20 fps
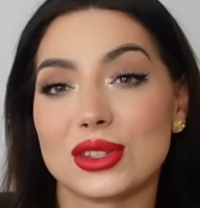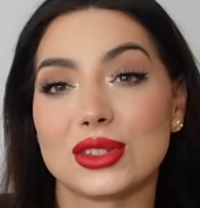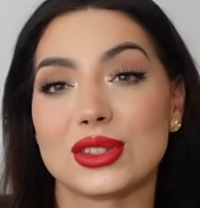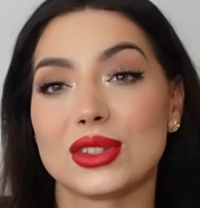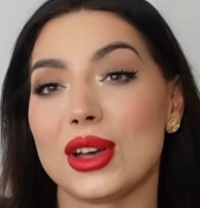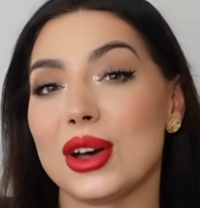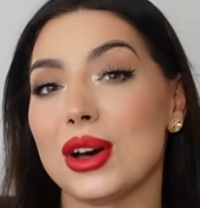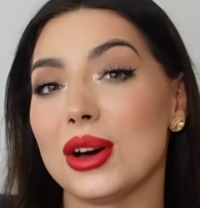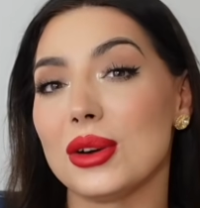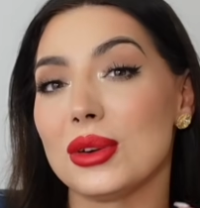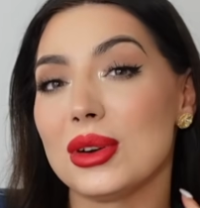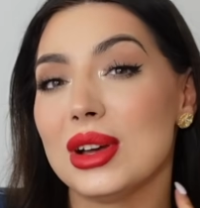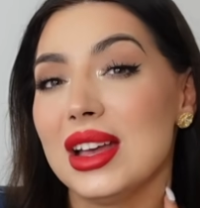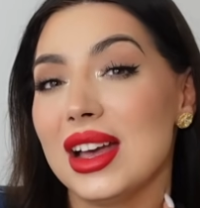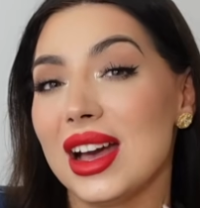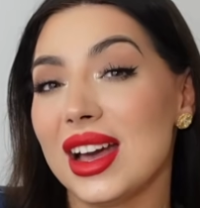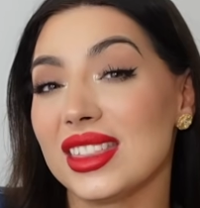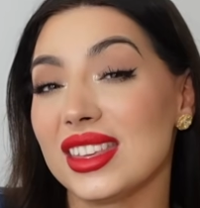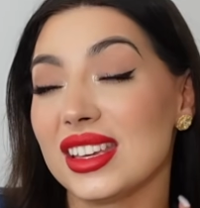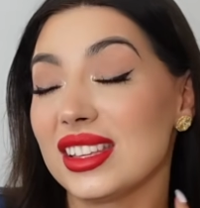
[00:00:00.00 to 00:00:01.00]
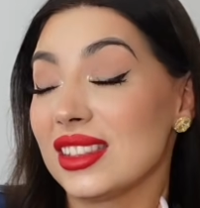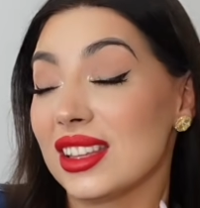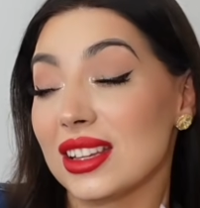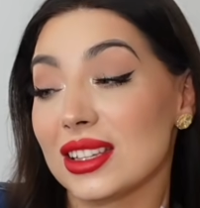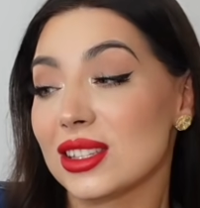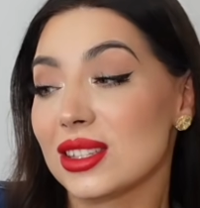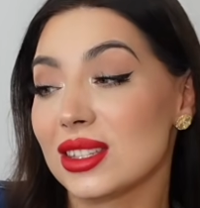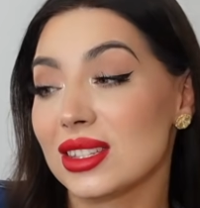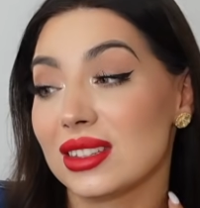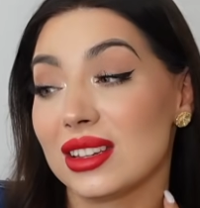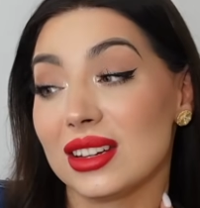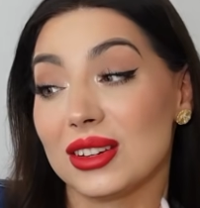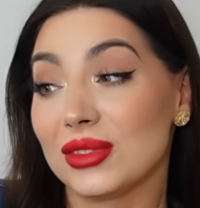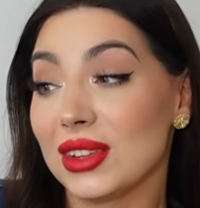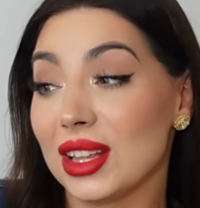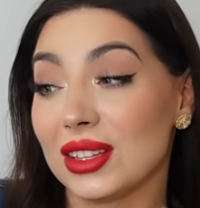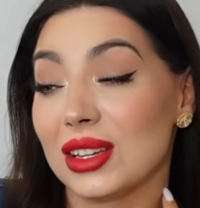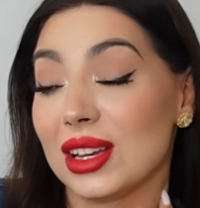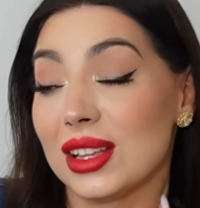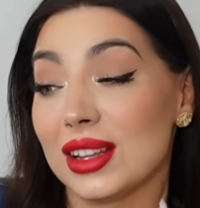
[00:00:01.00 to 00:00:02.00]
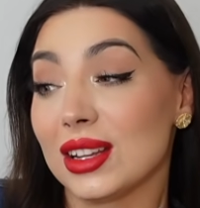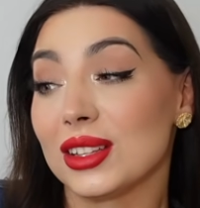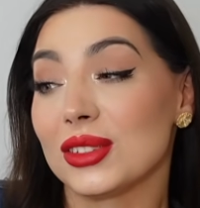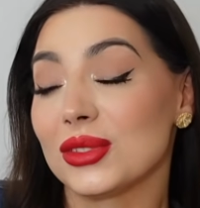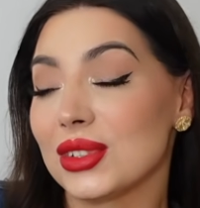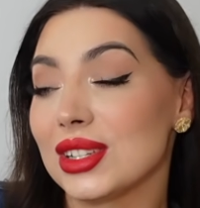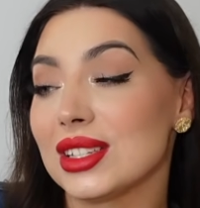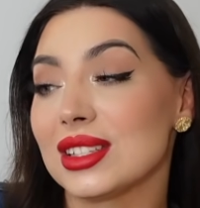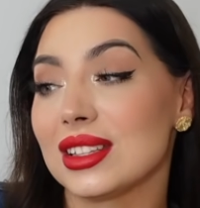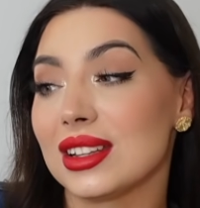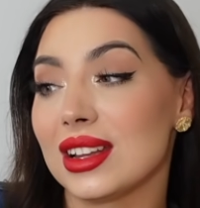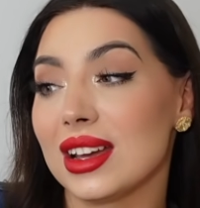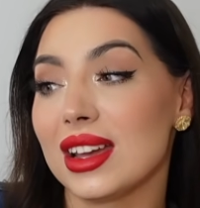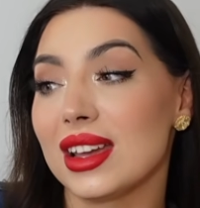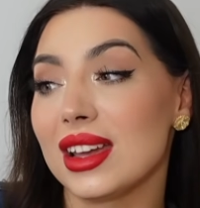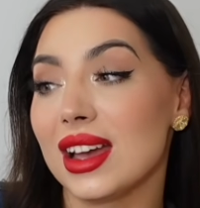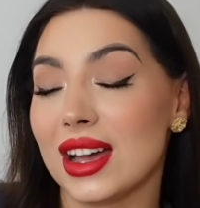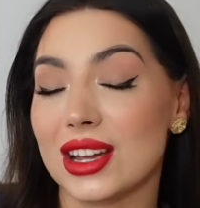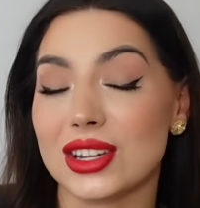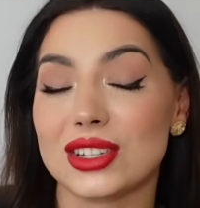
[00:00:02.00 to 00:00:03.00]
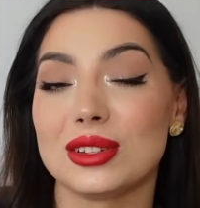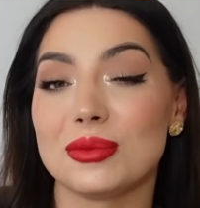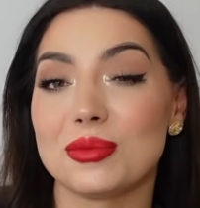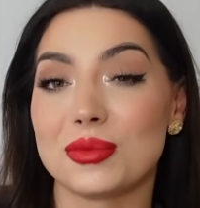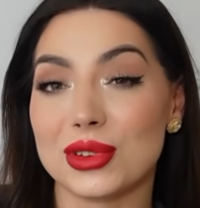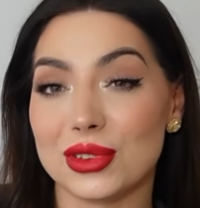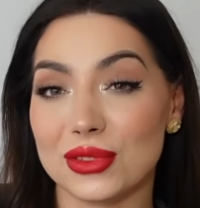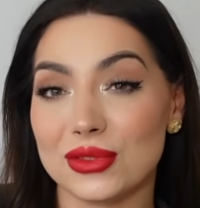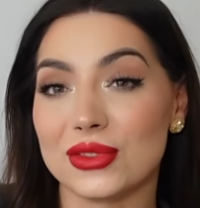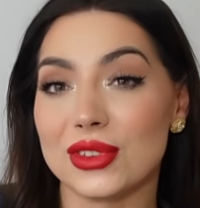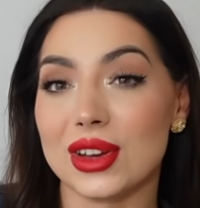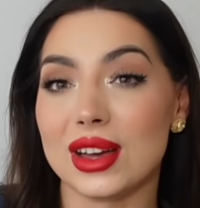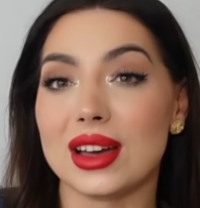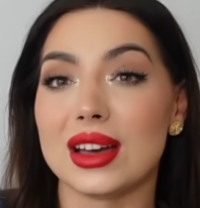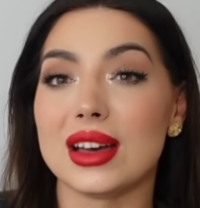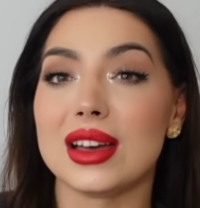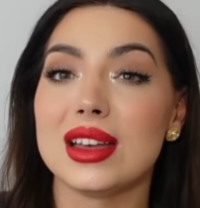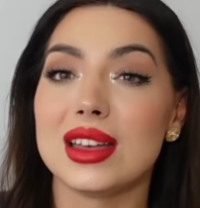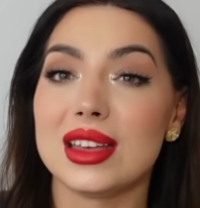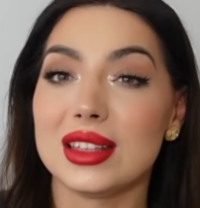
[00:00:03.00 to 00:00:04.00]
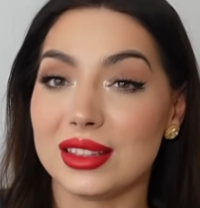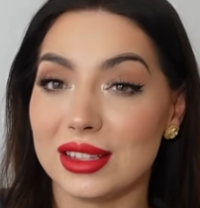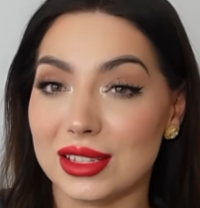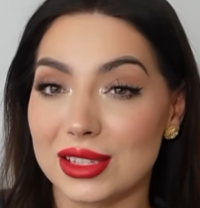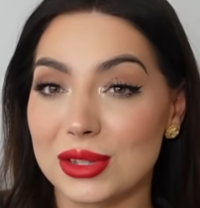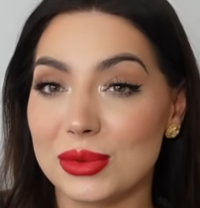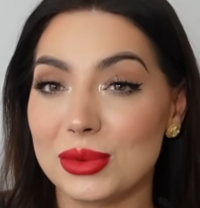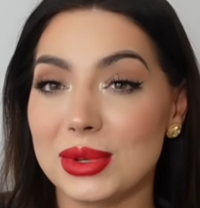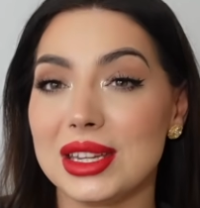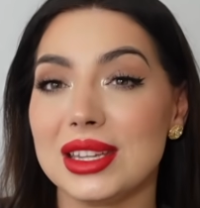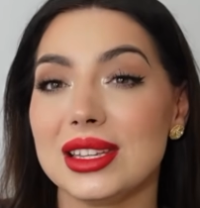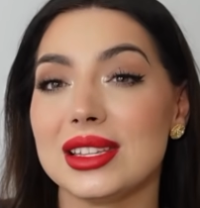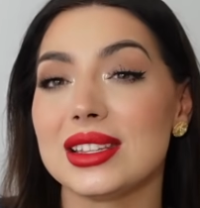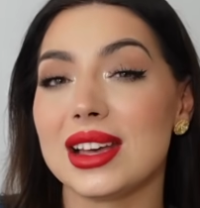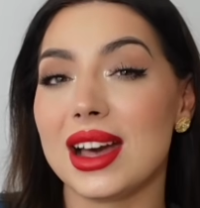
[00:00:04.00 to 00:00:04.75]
So I think that's another reason I actually prefer the tweed.